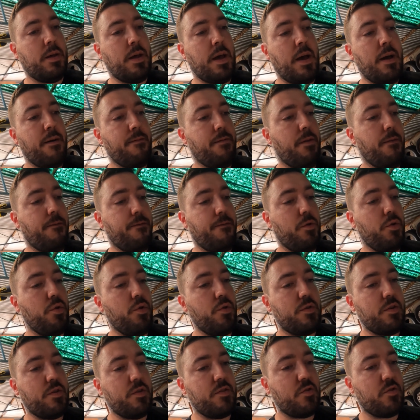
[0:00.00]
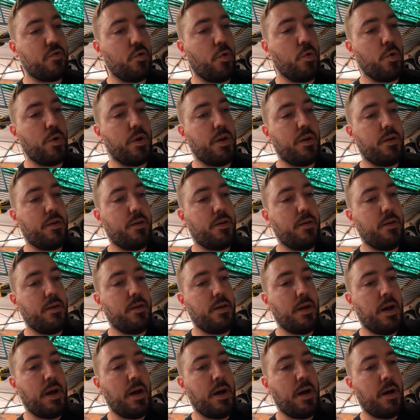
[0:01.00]
have the fuses sorted,
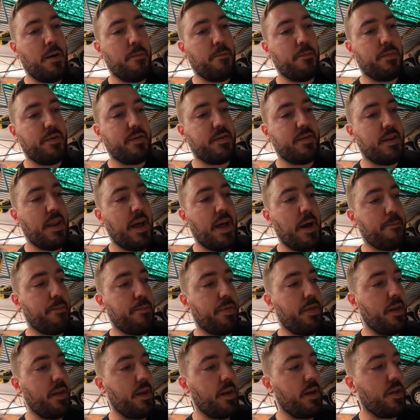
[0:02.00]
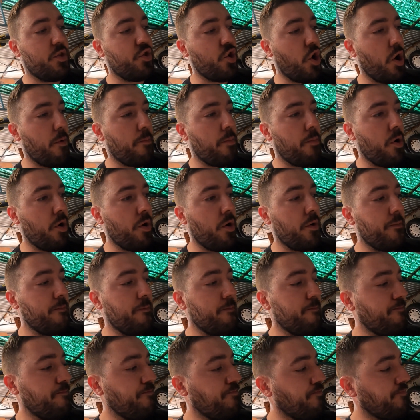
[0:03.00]
snap the top
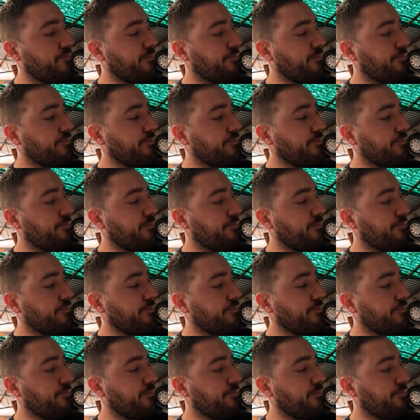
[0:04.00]
on.